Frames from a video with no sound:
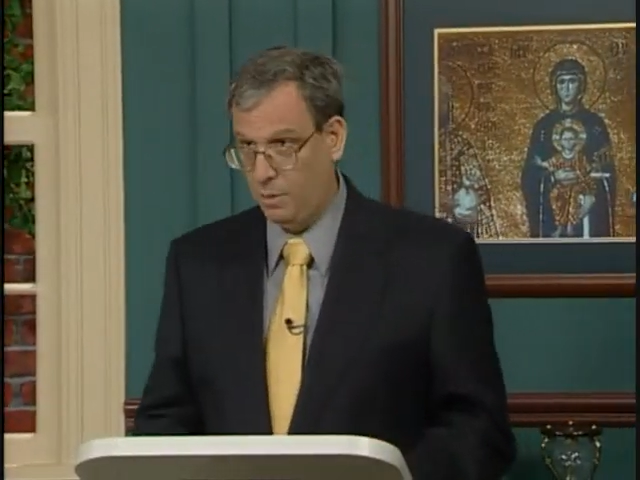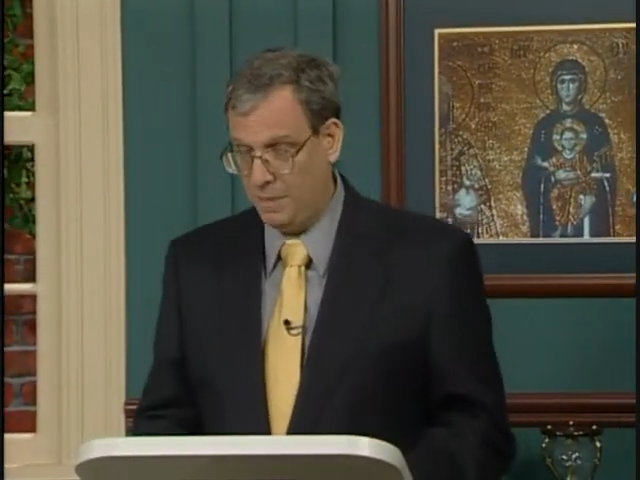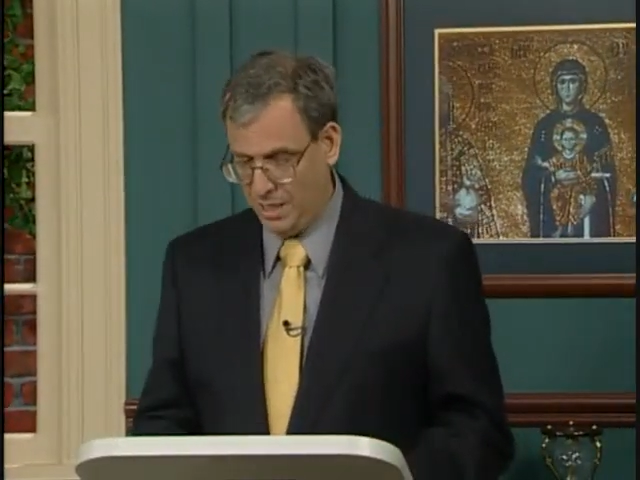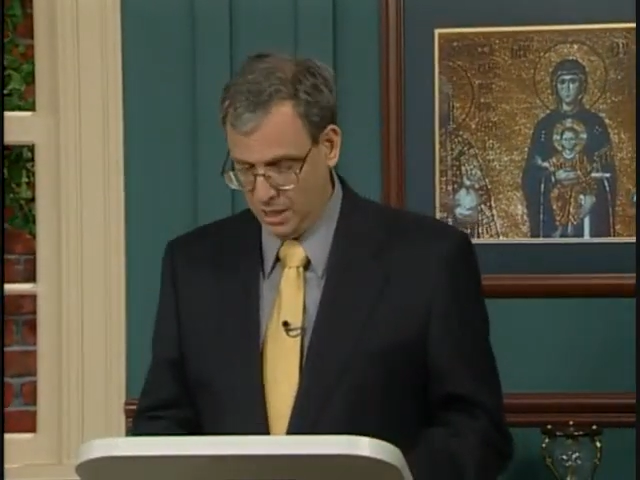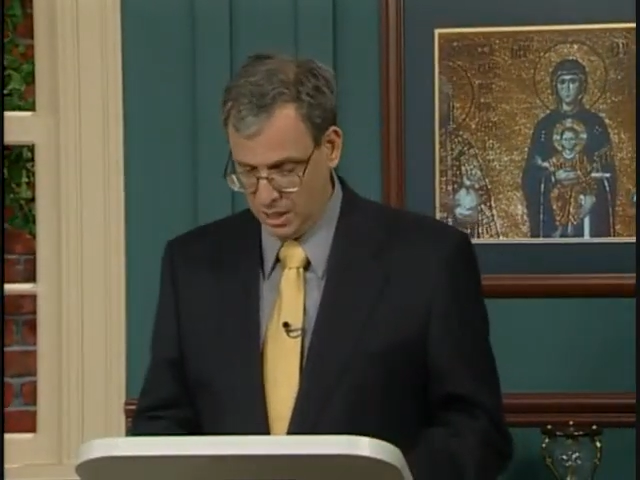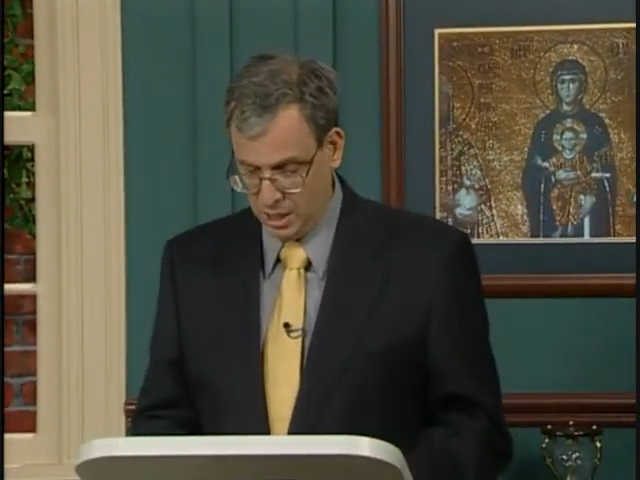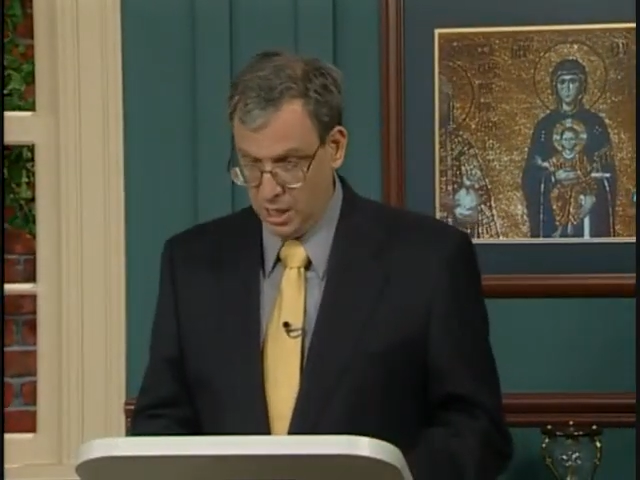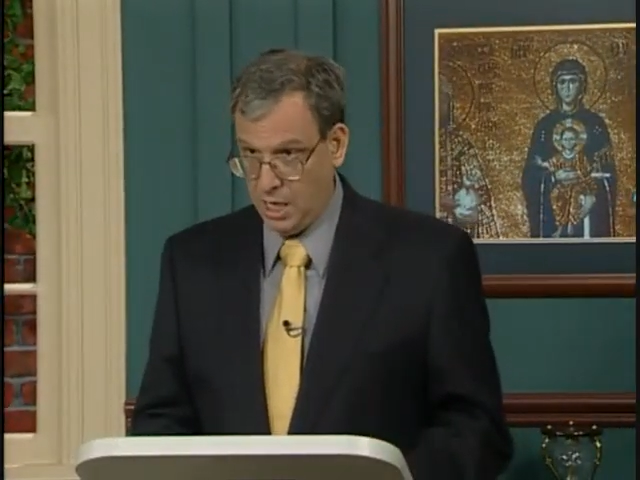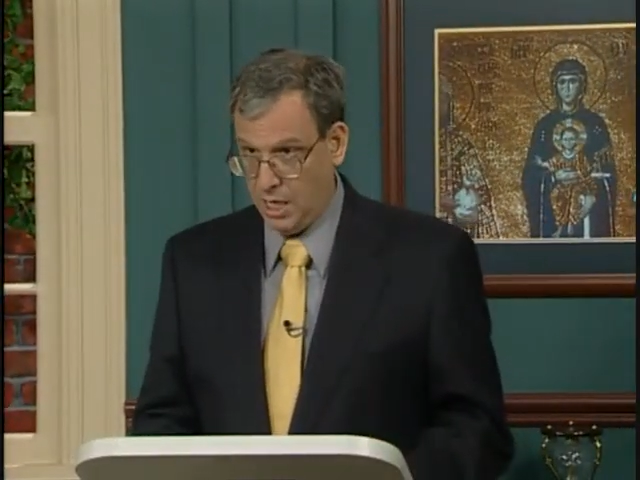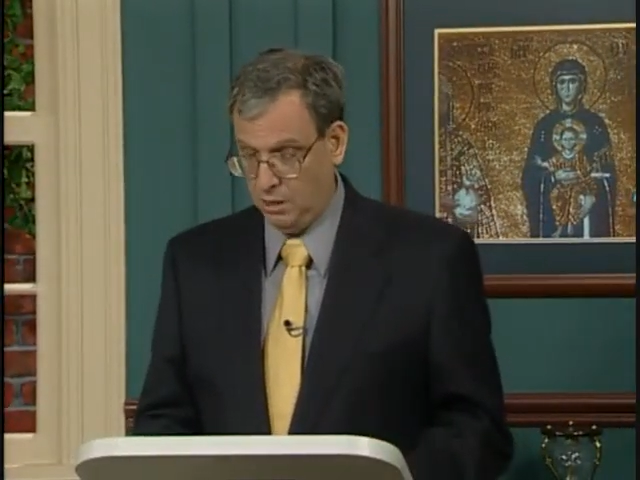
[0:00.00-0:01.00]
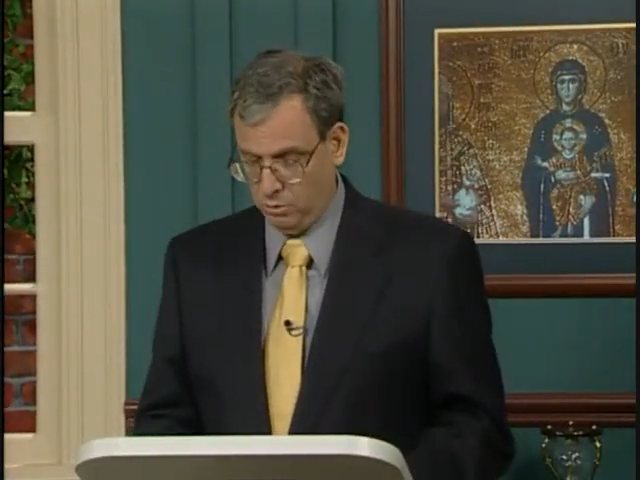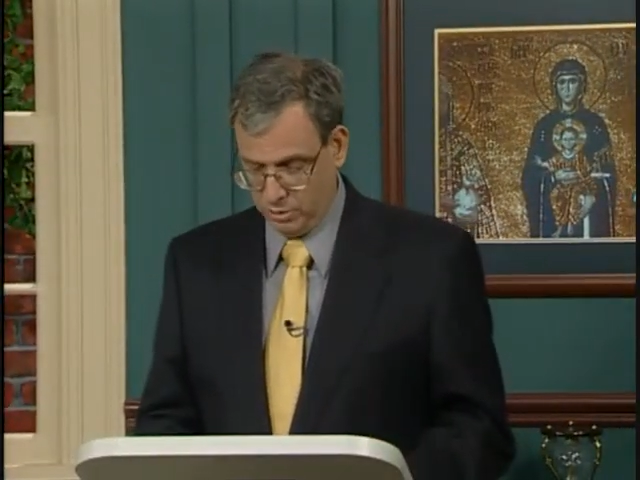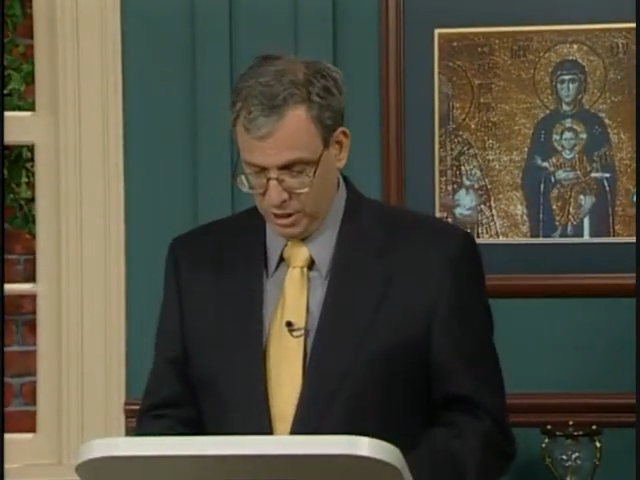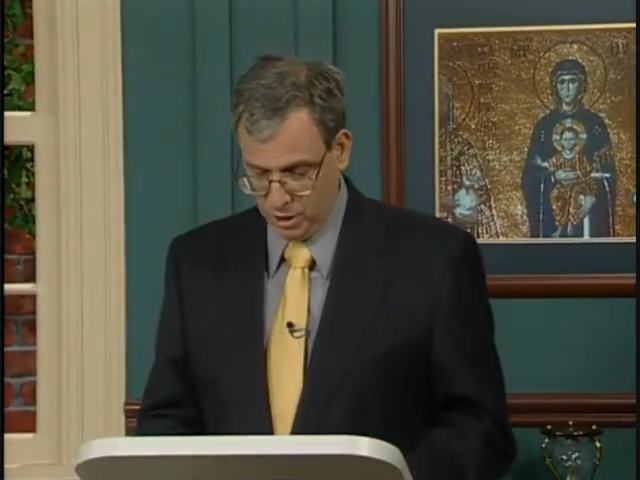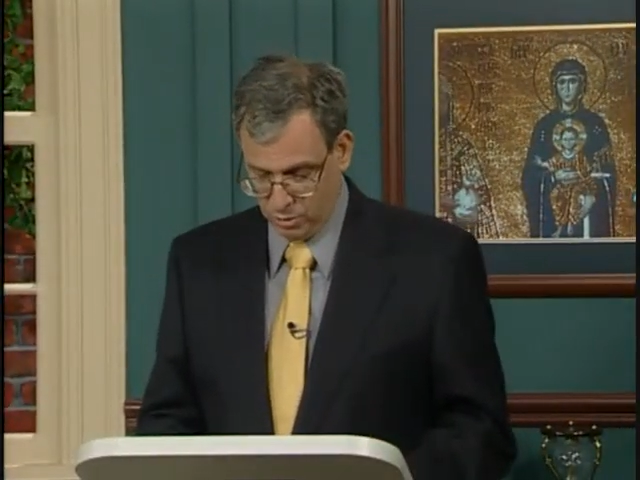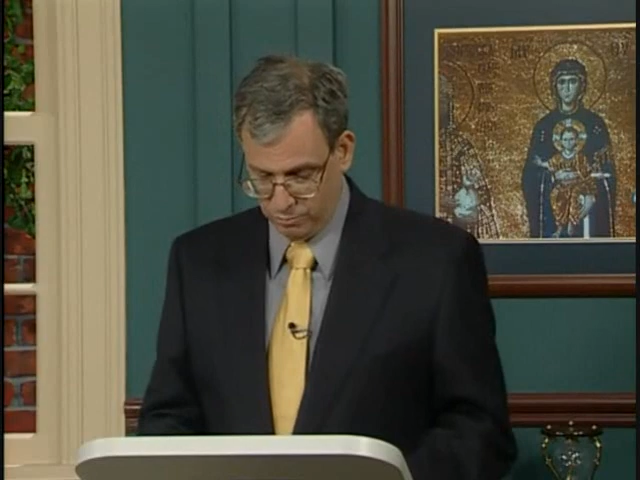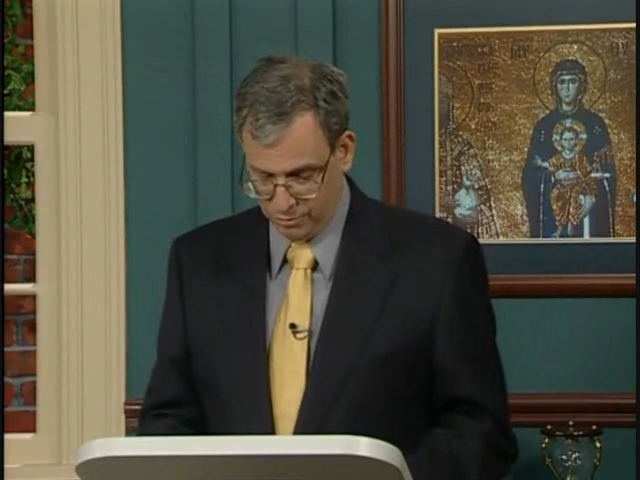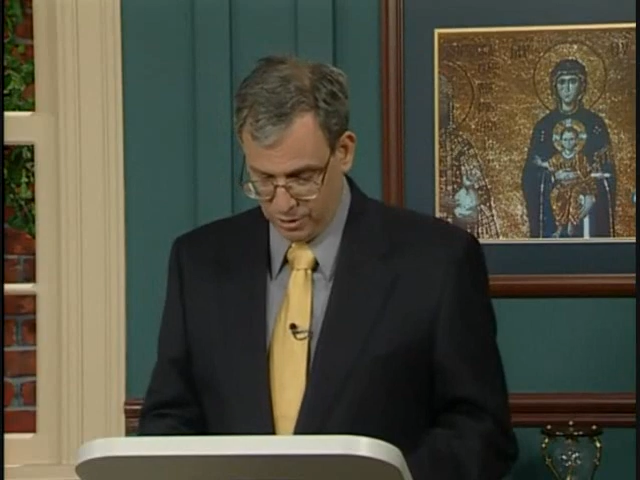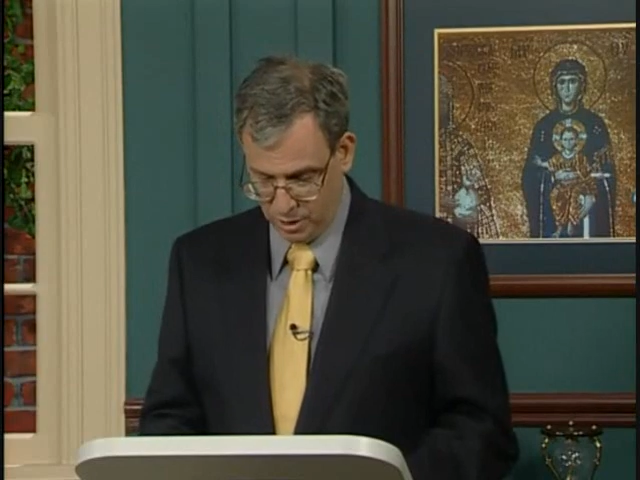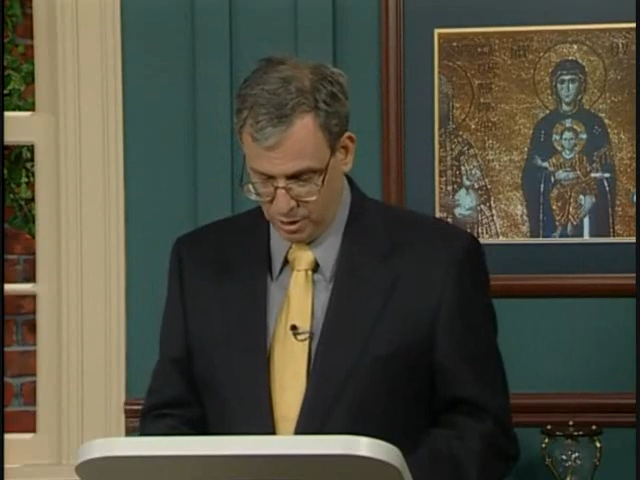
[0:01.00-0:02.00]
Armenia and along the eastern
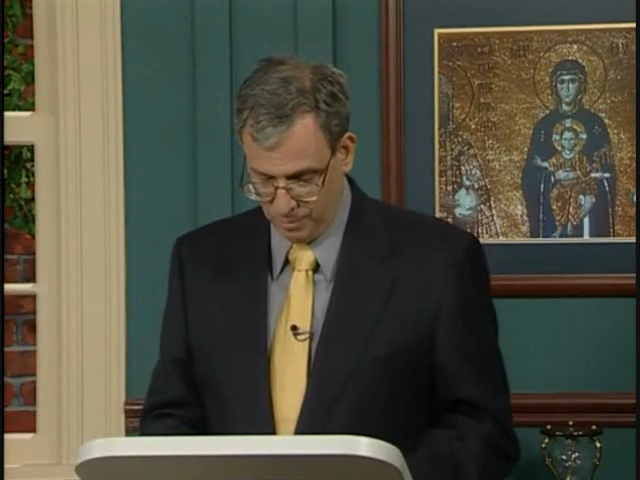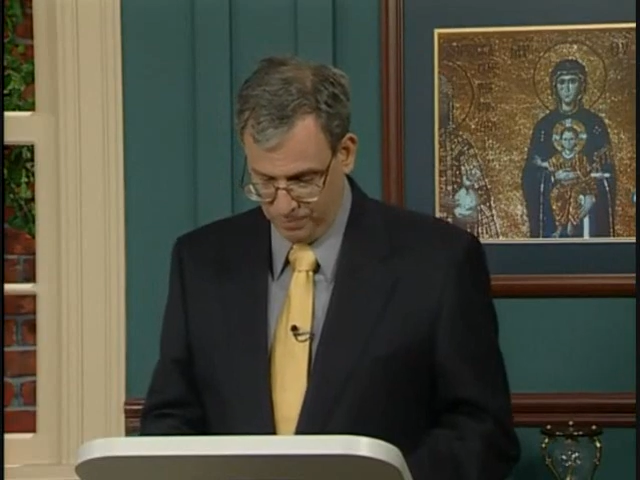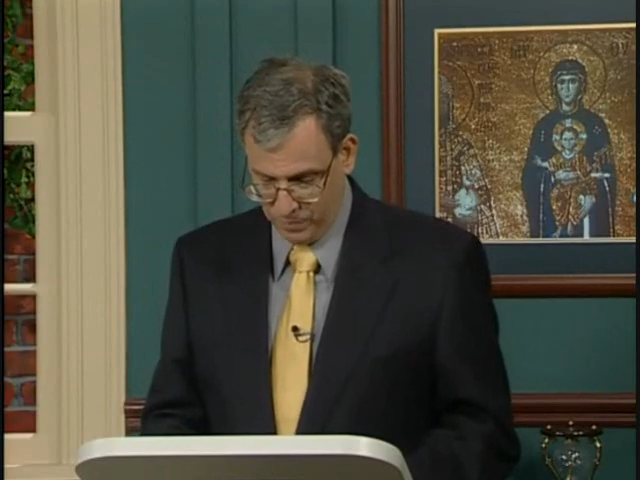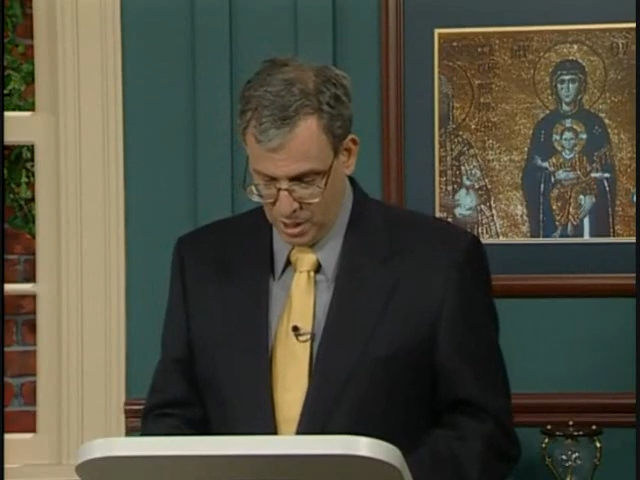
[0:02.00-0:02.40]
frontier.